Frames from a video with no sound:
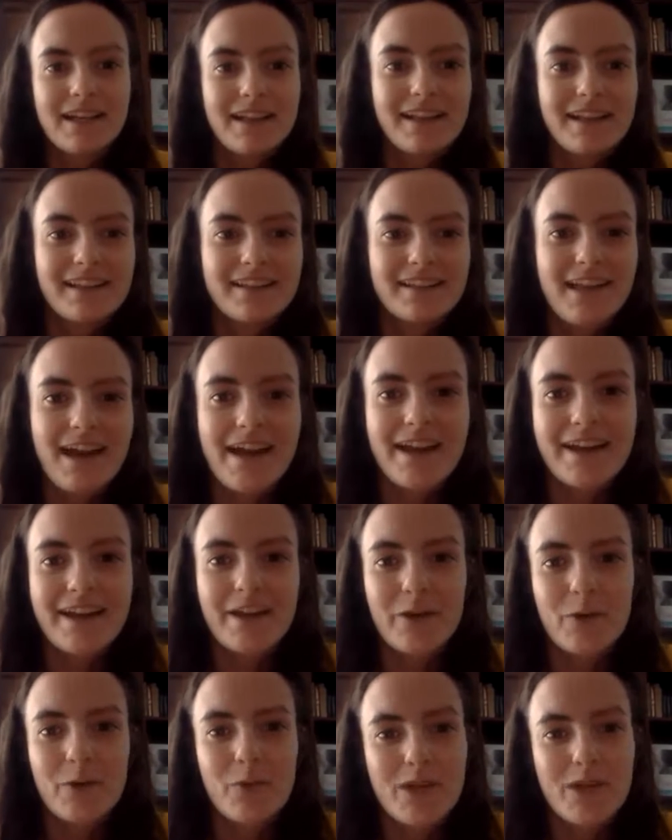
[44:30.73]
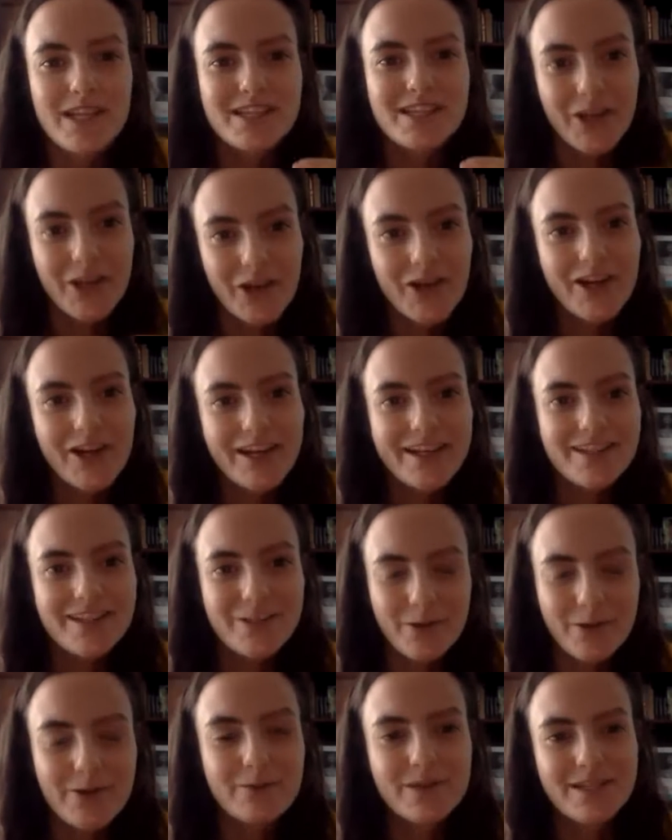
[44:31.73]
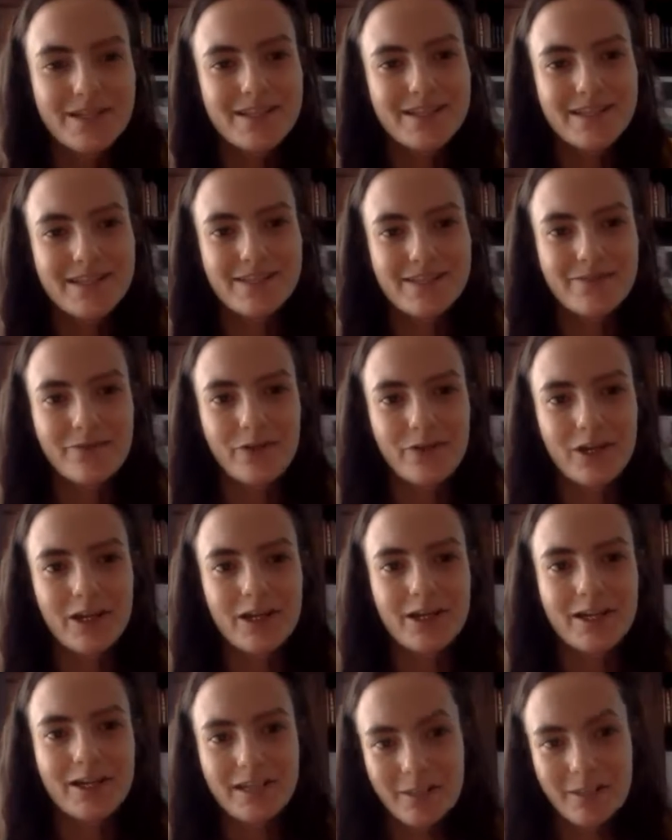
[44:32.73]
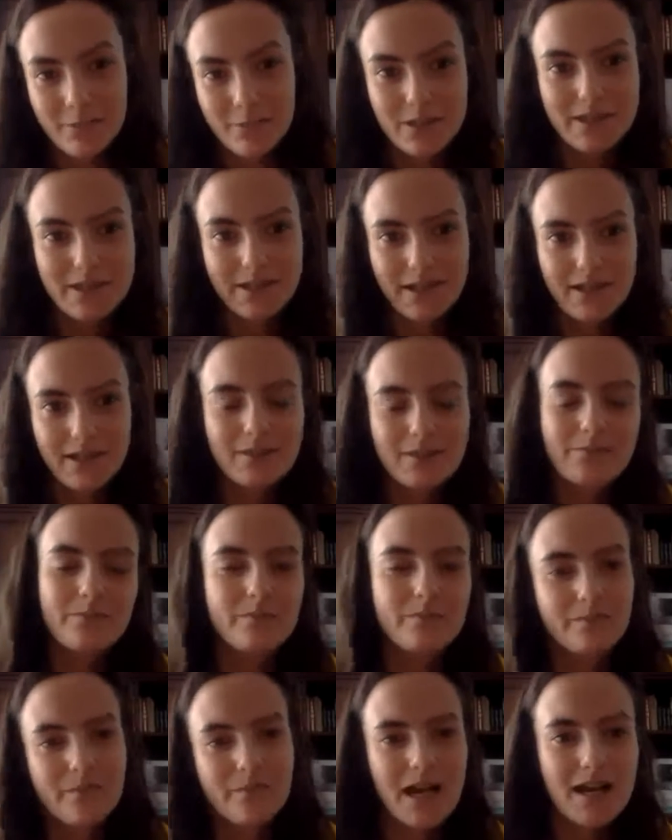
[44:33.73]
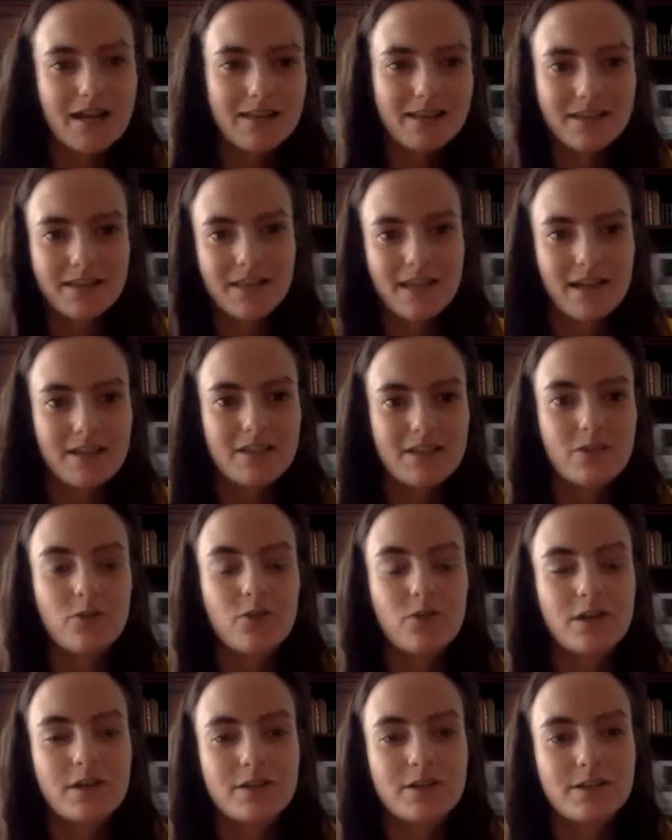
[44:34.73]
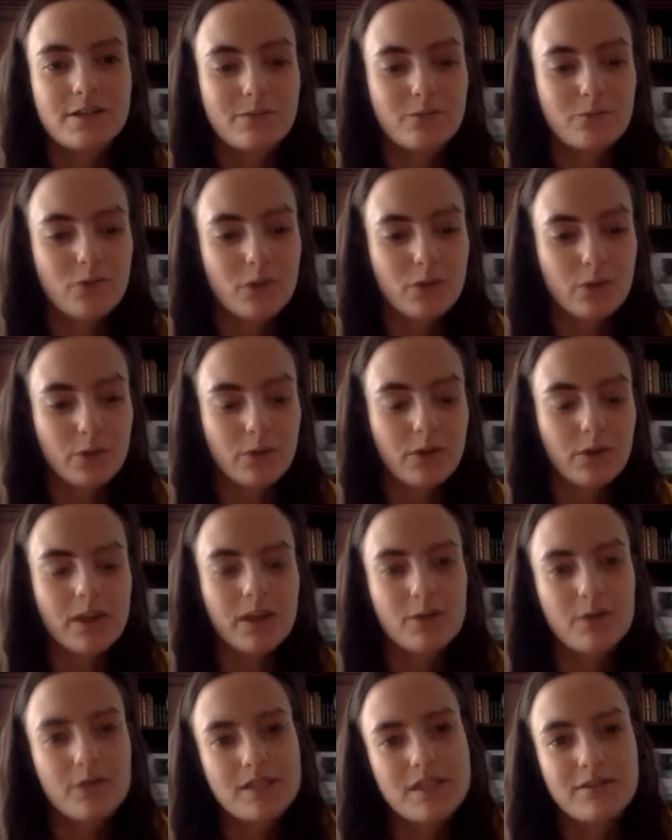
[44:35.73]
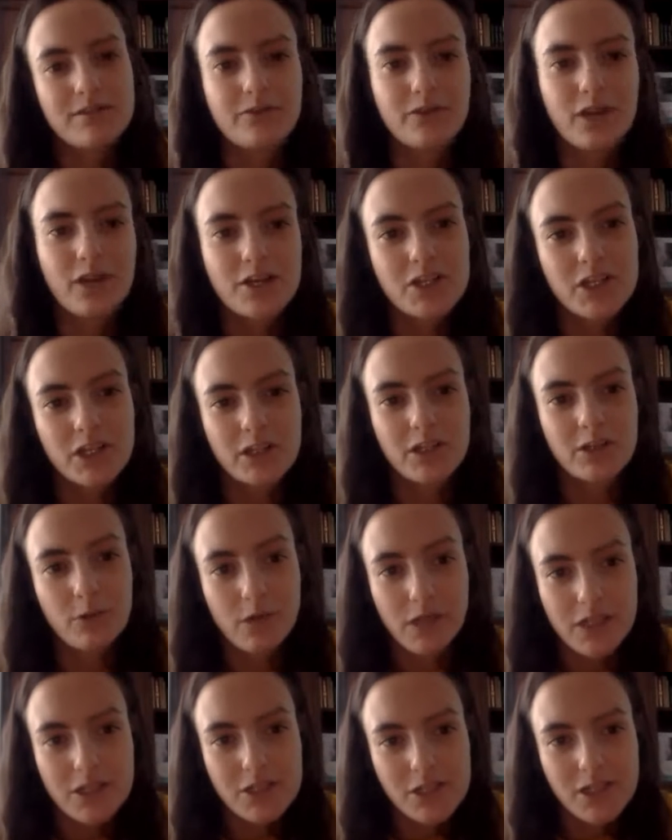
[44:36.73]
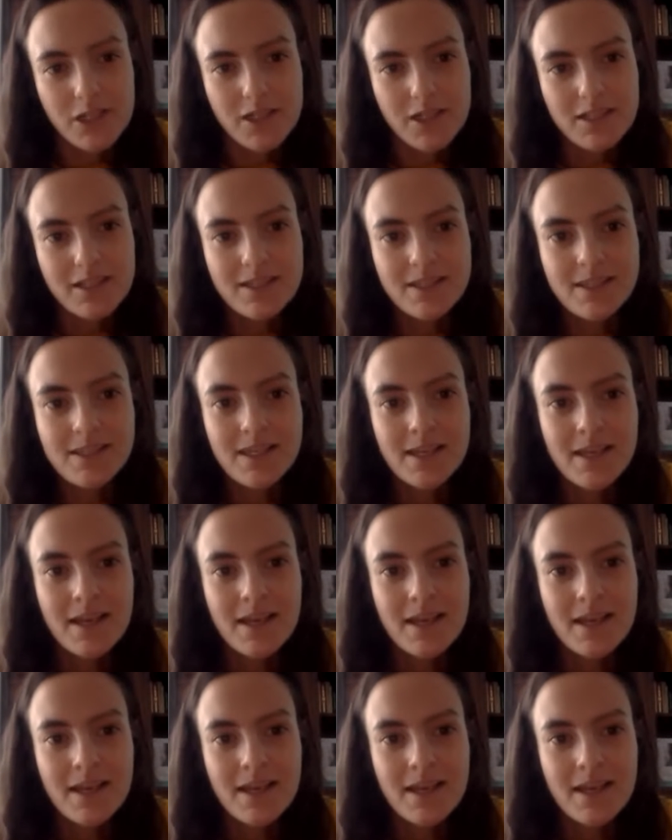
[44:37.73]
Like we took, so it was like a math CS course. We were working with differential equations.